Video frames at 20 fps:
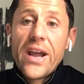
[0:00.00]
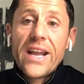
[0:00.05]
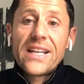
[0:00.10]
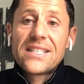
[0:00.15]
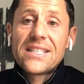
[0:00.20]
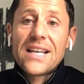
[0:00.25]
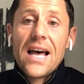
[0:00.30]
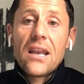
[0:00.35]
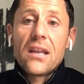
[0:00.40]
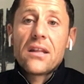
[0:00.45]

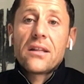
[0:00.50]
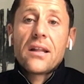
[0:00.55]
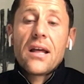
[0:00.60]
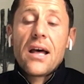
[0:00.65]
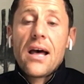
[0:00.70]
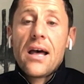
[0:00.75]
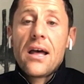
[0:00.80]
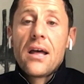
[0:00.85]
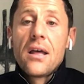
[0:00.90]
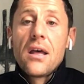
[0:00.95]
great talent
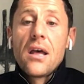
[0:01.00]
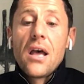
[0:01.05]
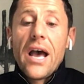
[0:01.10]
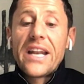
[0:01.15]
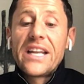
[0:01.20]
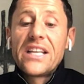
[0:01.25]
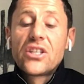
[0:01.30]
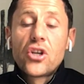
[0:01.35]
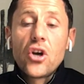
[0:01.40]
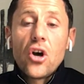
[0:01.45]
there,
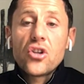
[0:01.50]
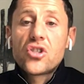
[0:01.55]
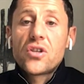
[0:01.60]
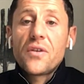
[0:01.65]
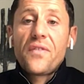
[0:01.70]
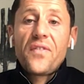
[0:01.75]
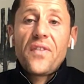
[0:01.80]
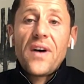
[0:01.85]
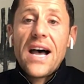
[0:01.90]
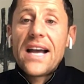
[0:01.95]
and he's got
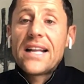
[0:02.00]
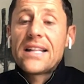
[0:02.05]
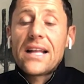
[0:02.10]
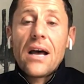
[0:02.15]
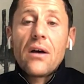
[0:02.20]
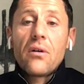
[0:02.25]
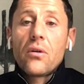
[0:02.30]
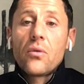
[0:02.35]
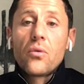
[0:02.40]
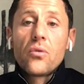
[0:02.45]
to
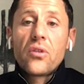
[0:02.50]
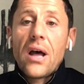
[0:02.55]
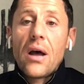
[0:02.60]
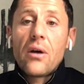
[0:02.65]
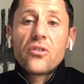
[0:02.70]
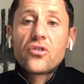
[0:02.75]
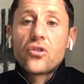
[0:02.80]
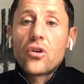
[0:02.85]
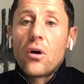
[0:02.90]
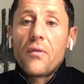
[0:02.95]
find that
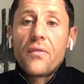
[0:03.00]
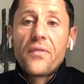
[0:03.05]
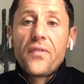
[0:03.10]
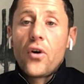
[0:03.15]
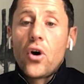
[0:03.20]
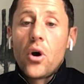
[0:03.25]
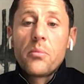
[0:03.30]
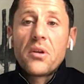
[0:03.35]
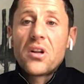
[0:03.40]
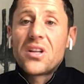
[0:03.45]
sort of
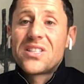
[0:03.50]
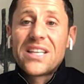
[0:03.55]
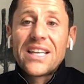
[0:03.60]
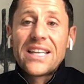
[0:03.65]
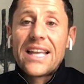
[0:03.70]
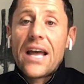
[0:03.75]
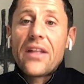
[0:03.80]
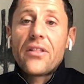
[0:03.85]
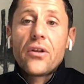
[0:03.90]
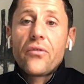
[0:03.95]
formula
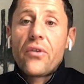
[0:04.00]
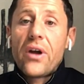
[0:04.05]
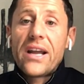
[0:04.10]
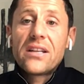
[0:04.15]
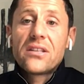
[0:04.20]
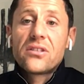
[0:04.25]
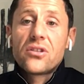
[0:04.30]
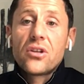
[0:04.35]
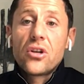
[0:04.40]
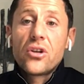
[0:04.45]
to get the
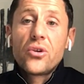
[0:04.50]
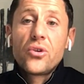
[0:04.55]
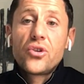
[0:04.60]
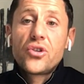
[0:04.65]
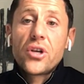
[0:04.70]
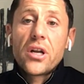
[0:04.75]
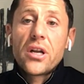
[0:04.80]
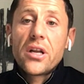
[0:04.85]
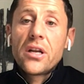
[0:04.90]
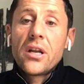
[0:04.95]
right
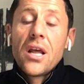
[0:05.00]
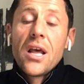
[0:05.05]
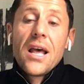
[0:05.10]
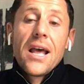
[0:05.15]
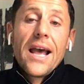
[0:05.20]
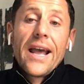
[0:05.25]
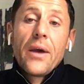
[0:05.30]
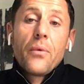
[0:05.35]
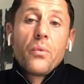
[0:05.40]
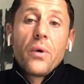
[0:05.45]
solution. And
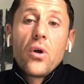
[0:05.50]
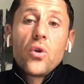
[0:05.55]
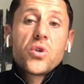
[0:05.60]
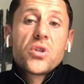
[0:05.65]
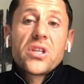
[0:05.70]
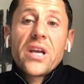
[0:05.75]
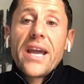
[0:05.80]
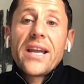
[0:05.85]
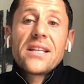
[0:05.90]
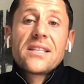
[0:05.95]
it
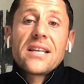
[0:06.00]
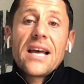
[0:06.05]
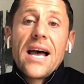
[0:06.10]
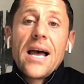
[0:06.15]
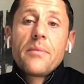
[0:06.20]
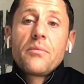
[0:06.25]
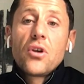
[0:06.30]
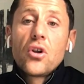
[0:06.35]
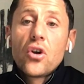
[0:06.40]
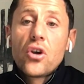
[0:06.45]
will take
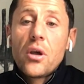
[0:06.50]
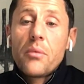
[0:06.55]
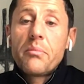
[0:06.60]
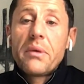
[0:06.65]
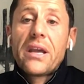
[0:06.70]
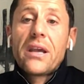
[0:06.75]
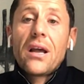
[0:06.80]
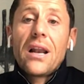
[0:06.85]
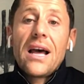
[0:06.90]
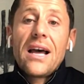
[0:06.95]
time. You look
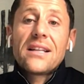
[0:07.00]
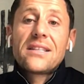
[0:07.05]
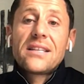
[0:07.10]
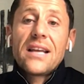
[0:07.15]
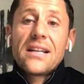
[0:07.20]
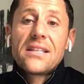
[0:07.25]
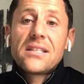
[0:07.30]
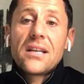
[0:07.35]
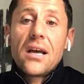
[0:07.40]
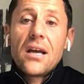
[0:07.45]
at Mikel
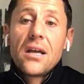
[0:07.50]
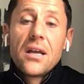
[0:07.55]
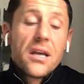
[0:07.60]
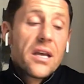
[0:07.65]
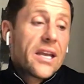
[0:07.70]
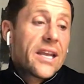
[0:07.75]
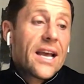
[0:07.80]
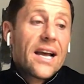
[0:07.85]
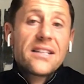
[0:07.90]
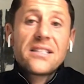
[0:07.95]
Arteta,
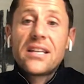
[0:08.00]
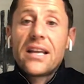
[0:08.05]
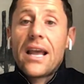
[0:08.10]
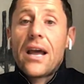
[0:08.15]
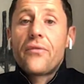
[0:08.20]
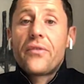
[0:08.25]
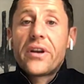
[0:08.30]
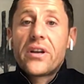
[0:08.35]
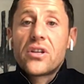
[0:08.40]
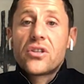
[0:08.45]
he had
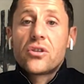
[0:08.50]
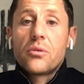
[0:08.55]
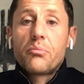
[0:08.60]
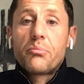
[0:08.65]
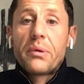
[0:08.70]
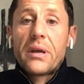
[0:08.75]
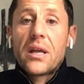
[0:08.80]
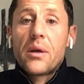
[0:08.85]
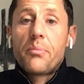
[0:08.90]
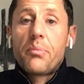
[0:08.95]
to get rid of
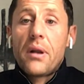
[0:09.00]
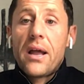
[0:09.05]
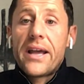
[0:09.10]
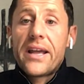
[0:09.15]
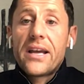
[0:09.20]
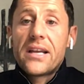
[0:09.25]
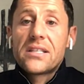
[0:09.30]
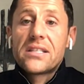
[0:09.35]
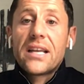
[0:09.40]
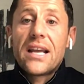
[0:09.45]
some bigger
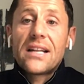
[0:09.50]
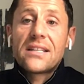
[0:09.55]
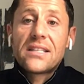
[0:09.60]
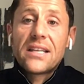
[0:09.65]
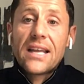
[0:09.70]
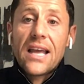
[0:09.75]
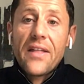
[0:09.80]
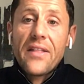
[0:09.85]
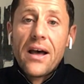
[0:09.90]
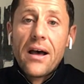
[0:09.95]
players. He
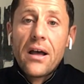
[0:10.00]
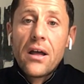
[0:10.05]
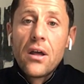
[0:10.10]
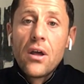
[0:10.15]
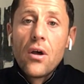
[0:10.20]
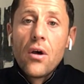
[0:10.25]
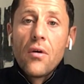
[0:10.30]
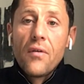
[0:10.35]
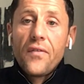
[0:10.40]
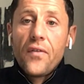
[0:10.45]
had to get that
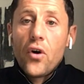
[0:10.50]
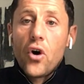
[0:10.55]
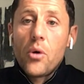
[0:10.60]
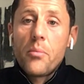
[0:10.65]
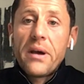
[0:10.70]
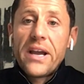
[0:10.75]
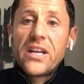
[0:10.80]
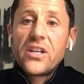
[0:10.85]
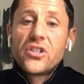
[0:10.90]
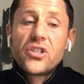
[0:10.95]

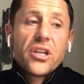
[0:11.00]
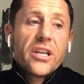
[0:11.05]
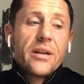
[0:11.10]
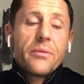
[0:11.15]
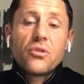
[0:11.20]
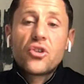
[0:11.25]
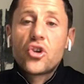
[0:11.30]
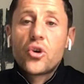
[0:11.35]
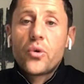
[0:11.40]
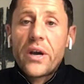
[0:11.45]
formation.
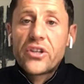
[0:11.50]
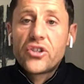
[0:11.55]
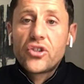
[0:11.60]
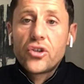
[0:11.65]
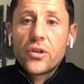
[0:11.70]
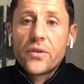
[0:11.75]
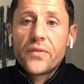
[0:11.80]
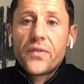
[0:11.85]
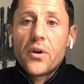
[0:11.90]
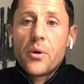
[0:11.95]
He was
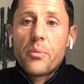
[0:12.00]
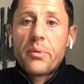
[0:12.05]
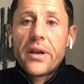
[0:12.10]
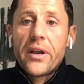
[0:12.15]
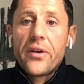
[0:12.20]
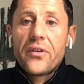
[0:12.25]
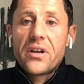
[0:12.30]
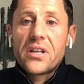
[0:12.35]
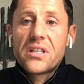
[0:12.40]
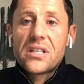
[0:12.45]
questioned for a
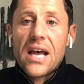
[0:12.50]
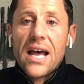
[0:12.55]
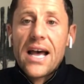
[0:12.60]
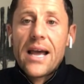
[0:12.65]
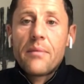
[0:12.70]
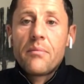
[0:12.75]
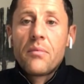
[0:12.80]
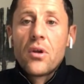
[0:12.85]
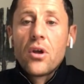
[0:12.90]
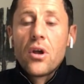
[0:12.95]
period of
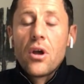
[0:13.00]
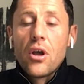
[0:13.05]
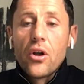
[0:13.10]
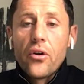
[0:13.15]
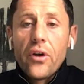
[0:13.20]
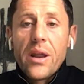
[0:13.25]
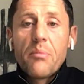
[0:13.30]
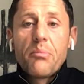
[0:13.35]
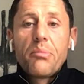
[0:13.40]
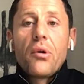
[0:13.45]
time.
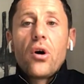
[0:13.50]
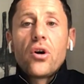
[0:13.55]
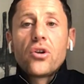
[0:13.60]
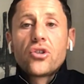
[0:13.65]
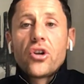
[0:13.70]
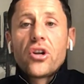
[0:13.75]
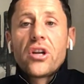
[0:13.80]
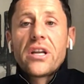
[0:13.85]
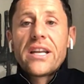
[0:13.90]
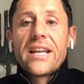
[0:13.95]
Graham
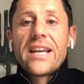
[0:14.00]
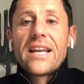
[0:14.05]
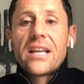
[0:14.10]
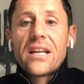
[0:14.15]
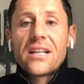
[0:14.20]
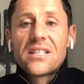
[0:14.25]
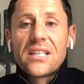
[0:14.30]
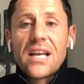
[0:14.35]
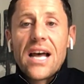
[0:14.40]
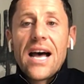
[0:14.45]
Potter's going to
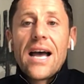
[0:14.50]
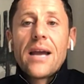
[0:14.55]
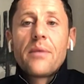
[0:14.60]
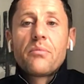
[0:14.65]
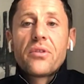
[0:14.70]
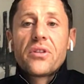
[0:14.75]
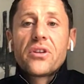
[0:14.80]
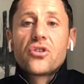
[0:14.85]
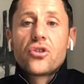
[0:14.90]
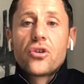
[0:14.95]
need
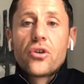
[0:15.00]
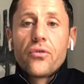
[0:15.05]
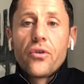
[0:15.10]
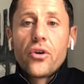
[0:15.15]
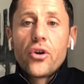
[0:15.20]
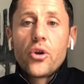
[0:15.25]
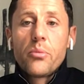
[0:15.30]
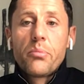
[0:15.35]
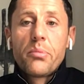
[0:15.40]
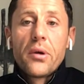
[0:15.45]
time with this
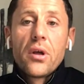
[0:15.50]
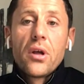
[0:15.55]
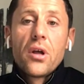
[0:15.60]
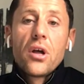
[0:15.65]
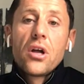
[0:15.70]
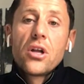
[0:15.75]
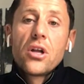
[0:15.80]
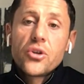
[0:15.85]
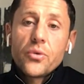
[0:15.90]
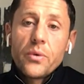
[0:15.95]
group
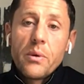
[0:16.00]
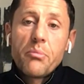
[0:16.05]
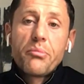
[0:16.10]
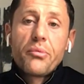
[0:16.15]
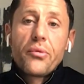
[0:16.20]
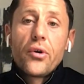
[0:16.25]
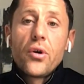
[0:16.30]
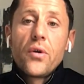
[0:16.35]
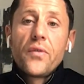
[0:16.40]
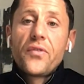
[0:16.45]
to
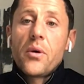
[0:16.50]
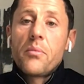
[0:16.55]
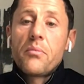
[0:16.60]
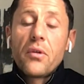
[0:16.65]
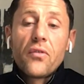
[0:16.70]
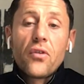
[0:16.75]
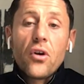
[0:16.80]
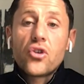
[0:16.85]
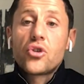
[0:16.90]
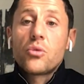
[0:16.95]
improve
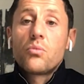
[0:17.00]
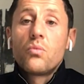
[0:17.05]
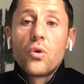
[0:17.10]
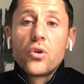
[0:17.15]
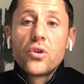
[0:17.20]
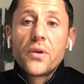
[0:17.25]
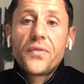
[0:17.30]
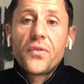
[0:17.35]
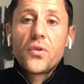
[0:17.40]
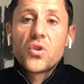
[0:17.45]
them. They've got some
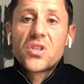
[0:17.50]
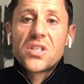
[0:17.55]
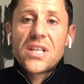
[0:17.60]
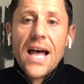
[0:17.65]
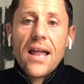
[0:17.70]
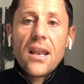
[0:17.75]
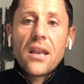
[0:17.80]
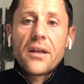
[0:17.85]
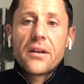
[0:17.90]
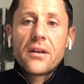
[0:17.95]
wonderful
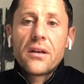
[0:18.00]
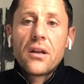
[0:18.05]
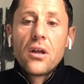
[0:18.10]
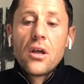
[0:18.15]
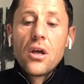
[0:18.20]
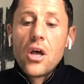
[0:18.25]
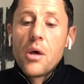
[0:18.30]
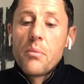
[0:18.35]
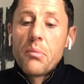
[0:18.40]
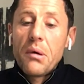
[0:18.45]

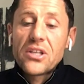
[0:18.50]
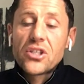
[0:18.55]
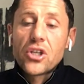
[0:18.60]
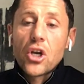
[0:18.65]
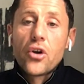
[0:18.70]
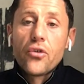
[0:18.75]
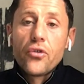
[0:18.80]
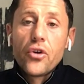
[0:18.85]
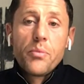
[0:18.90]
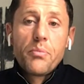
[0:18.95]
talent, but
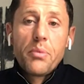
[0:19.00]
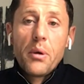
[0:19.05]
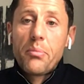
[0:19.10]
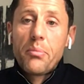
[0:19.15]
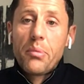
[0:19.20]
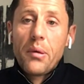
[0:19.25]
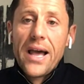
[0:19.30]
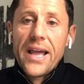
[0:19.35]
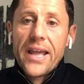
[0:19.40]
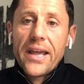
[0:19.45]
as a group
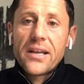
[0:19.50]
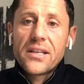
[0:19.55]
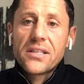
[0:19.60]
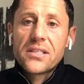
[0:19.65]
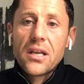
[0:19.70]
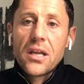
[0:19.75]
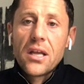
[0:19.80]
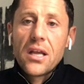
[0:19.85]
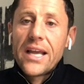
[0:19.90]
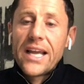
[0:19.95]
of
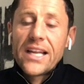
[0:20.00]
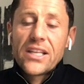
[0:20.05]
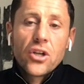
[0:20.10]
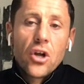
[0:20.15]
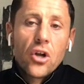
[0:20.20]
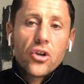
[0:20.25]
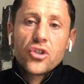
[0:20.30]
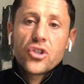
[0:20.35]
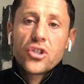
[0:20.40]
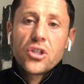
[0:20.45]
players, it's
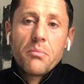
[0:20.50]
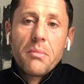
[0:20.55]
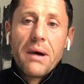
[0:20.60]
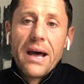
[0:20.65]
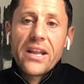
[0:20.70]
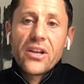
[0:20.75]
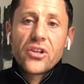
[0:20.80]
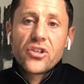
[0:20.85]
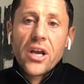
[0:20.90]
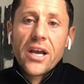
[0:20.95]
not just the
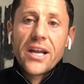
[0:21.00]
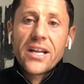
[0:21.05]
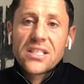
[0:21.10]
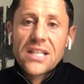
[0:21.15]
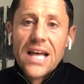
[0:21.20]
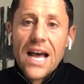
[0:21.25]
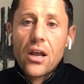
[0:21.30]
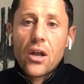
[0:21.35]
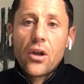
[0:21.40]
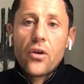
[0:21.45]
manager,
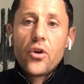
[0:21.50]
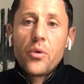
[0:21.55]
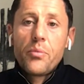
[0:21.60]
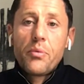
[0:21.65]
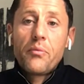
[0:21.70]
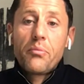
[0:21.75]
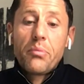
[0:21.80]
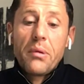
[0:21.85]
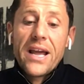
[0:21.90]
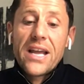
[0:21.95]
it's that
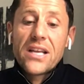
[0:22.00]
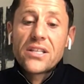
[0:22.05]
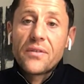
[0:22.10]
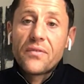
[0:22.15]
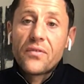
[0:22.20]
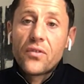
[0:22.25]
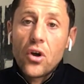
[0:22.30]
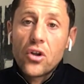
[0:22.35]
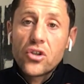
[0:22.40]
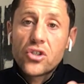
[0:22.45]
group of players
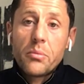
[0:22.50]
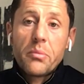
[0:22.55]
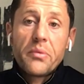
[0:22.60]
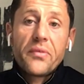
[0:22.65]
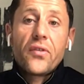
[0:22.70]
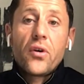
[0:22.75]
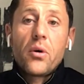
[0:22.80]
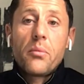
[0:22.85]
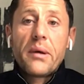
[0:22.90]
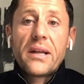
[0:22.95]
have got to
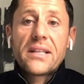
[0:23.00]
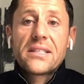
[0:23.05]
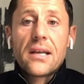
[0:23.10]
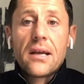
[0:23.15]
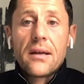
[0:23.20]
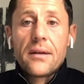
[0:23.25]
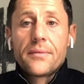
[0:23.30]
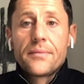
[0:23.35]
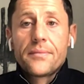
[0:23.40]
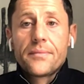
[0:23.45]
perform
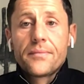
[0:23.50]
better.